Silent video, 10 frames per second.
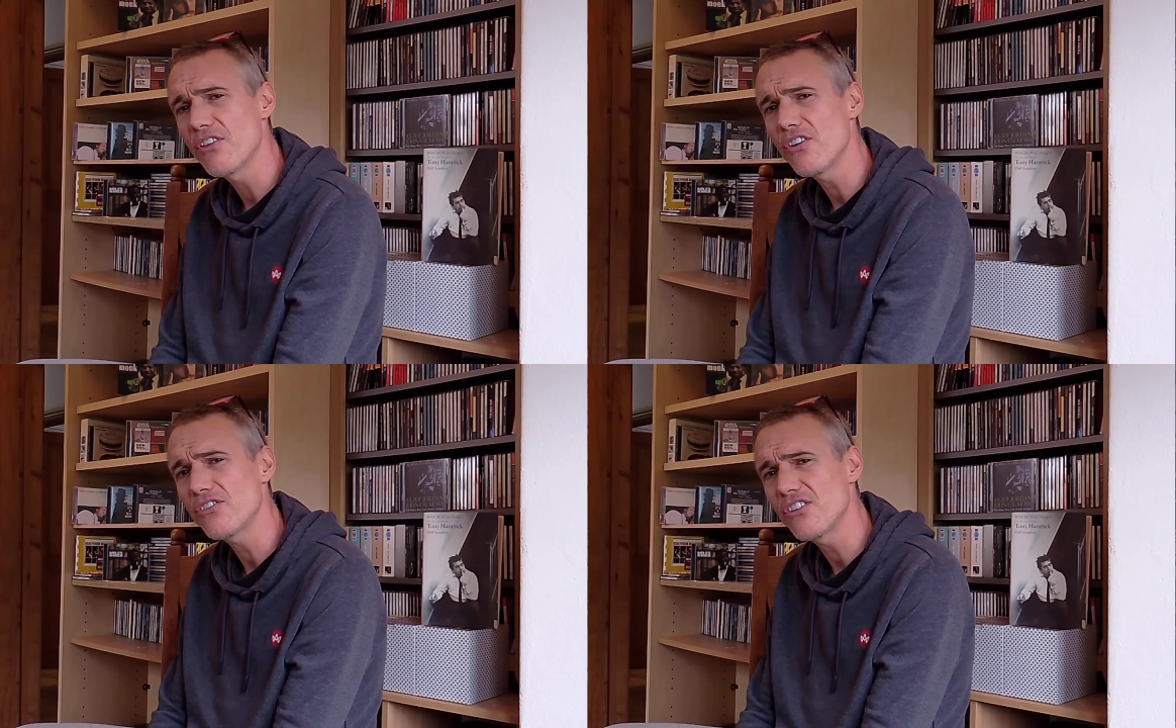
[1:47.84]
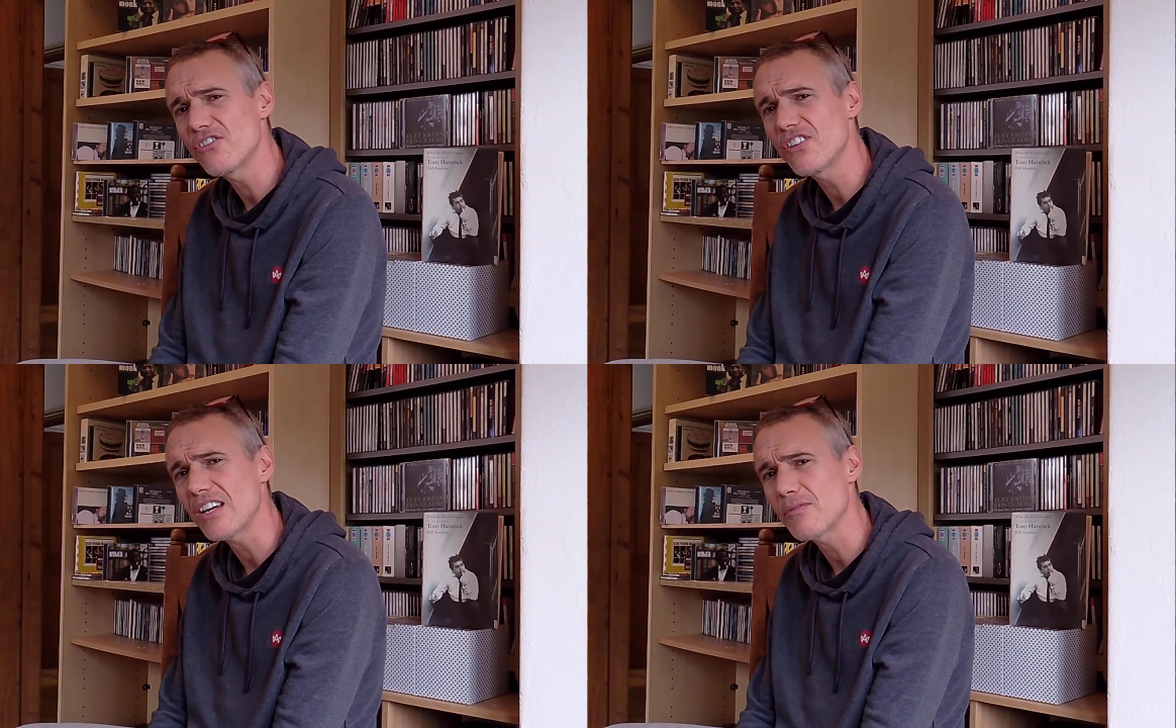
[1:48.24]

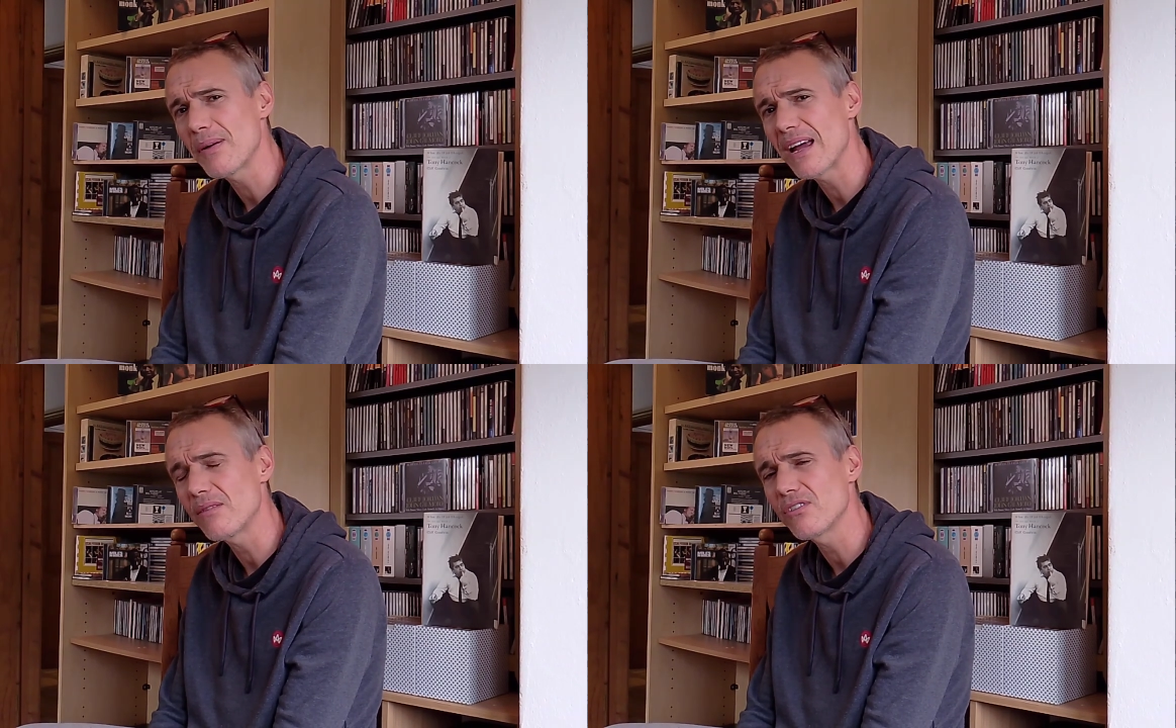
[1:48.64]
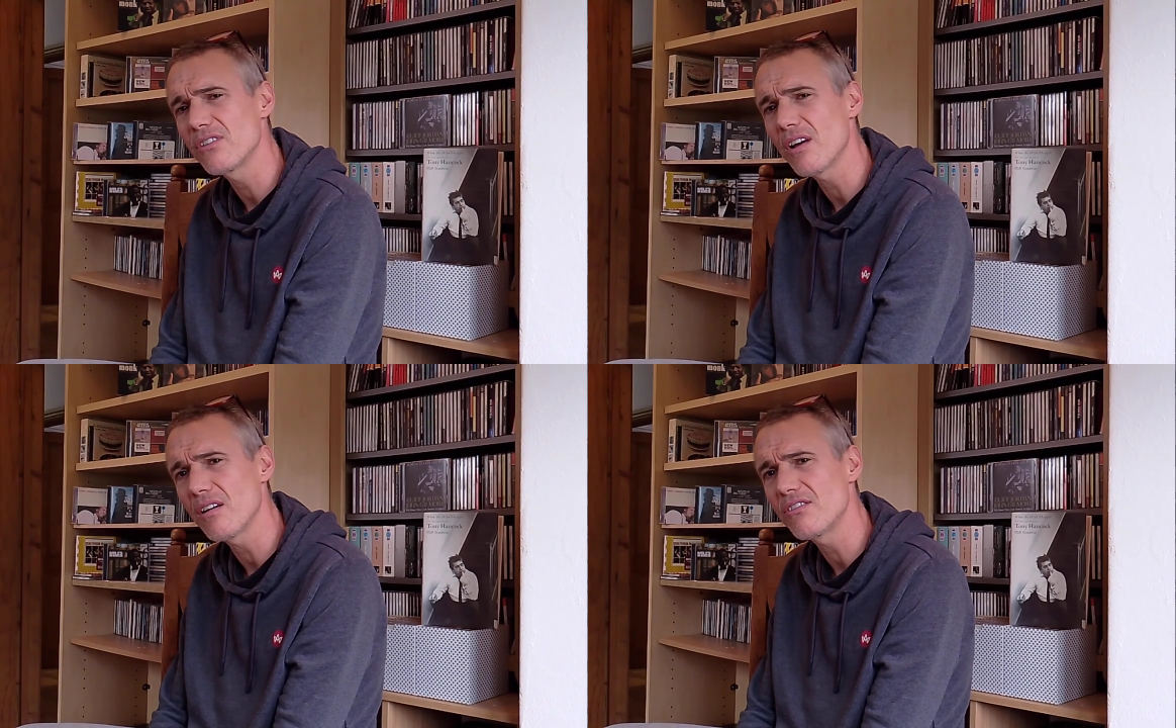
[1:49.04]

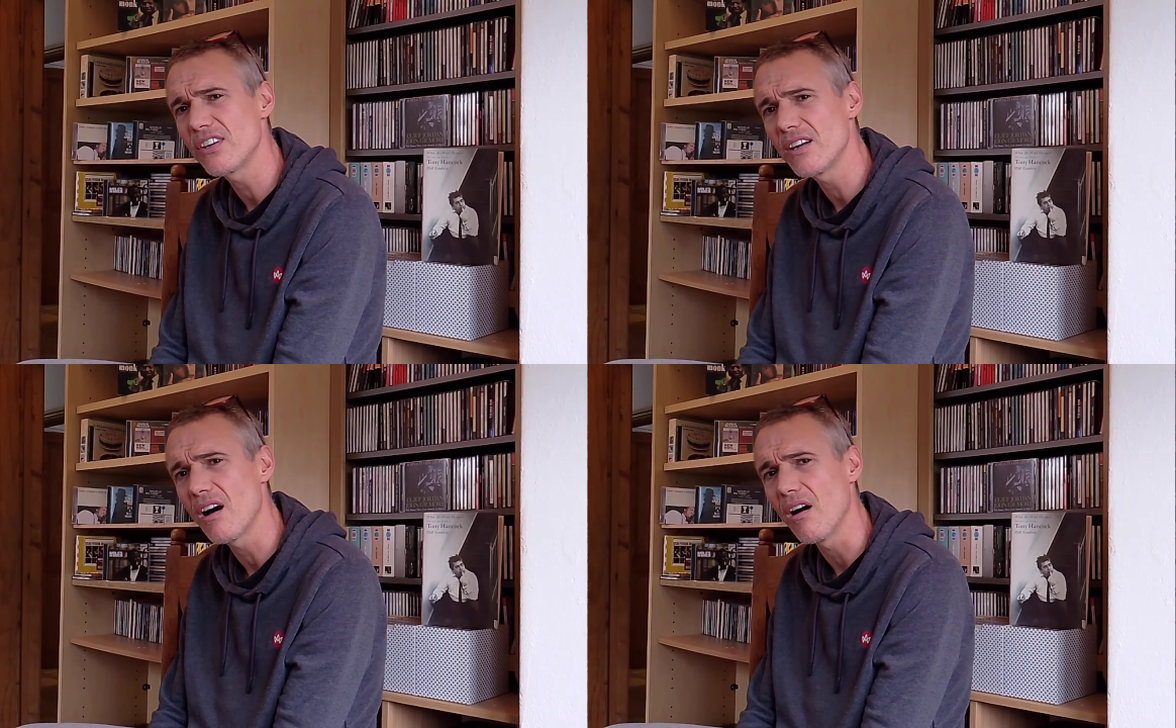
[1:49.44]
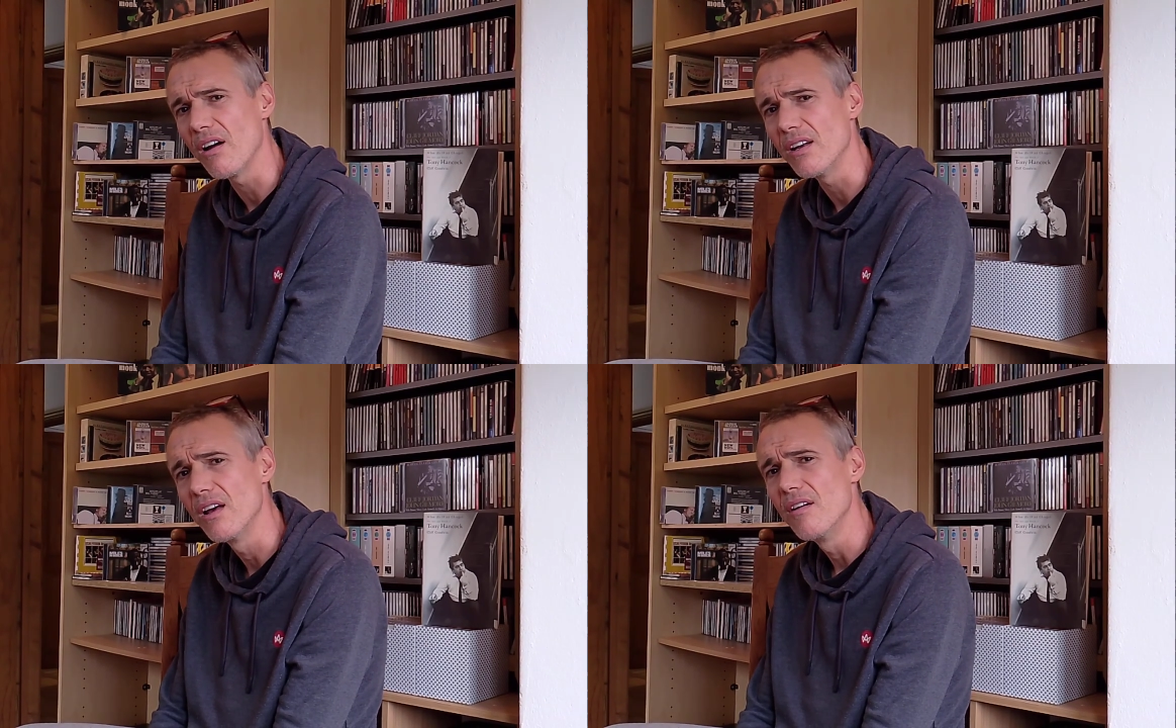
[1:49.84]

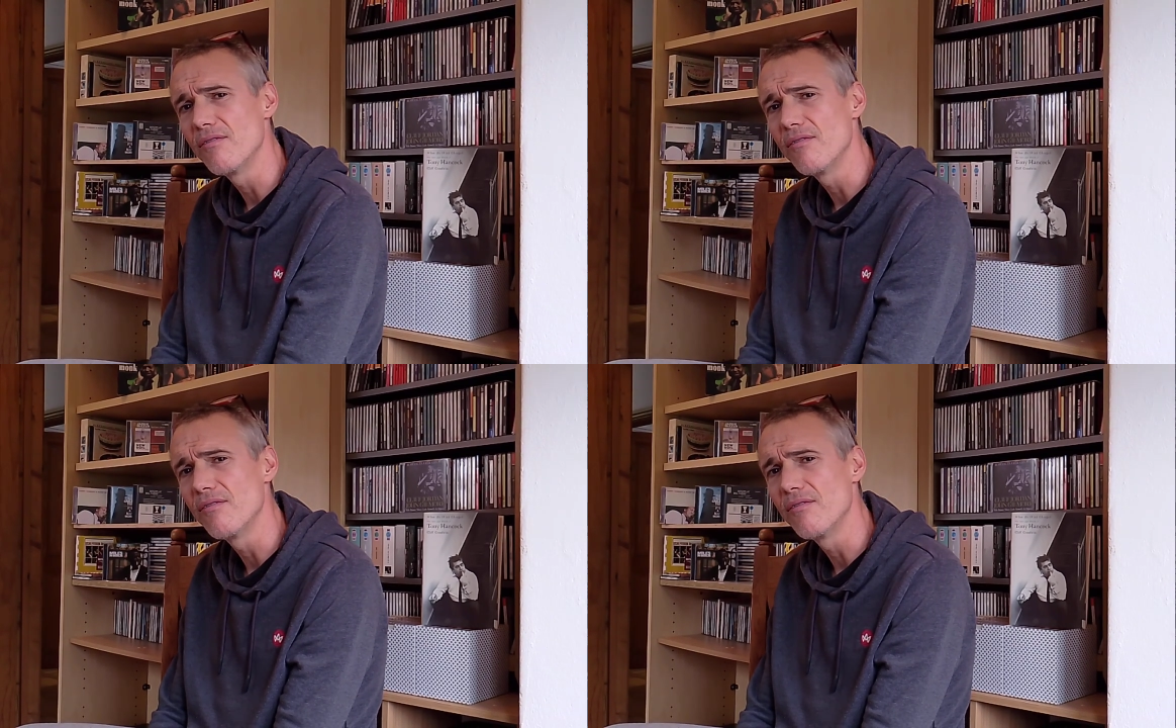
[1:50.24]
£36.99